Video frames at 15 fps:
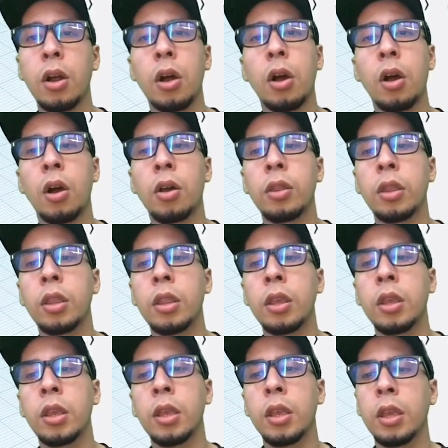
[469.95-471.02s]
on
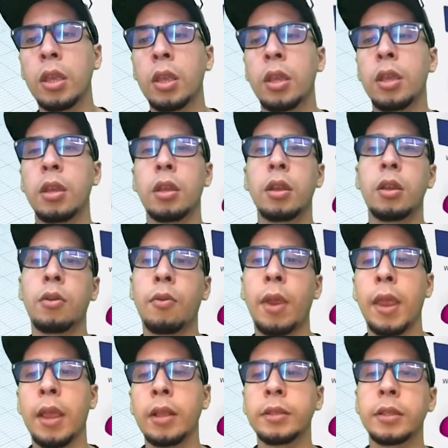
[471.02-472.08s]
the right
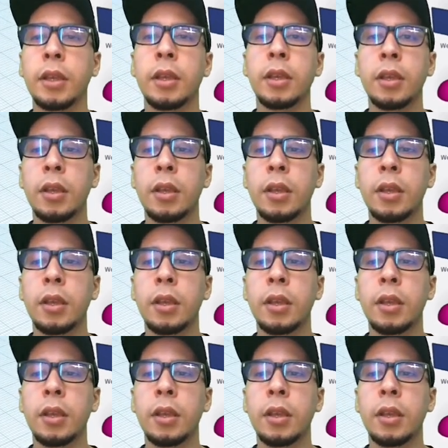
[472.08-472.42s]
hand side.